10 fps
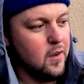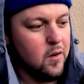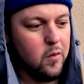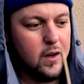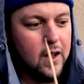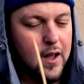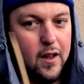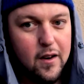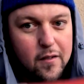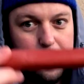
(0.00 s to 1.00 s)
we got
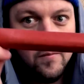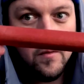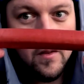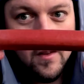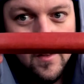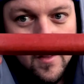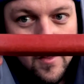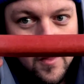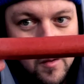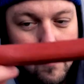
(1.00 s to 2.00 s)

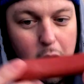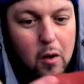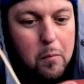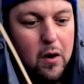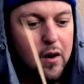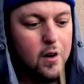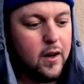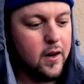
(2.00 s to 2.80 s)
the ballpark